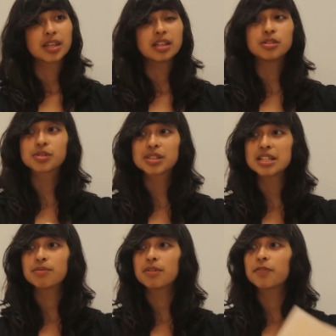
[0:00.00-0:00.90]
You
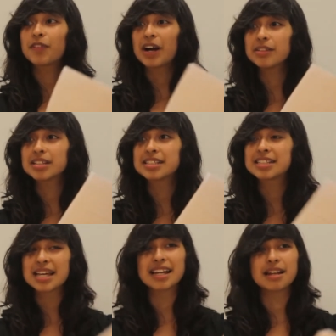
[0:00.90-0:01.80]
see, we found the
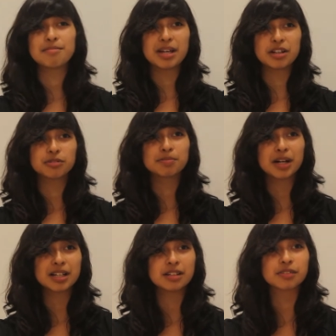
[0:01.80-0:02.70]
dead and mangled
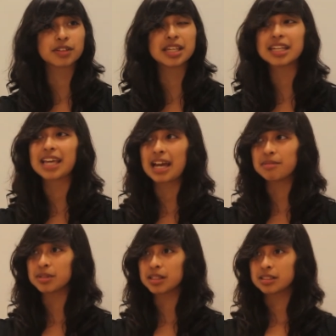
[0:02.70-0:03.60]
body of King
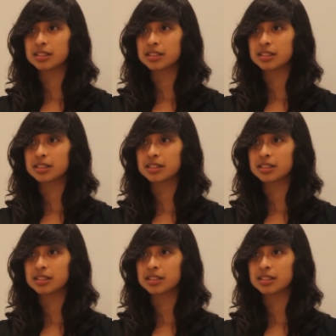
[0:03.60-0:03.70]
Hamlet.